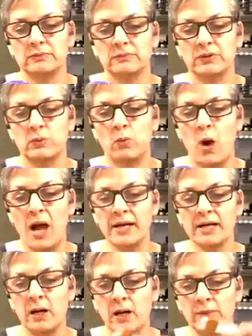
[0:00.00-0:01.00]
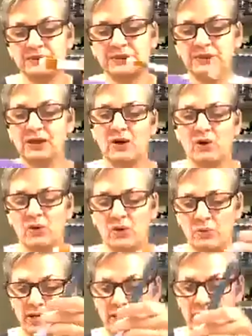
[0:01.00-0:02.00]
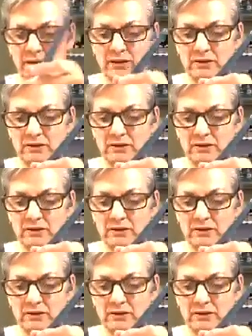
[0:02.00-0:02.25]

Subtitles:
wine cups. Oh my God,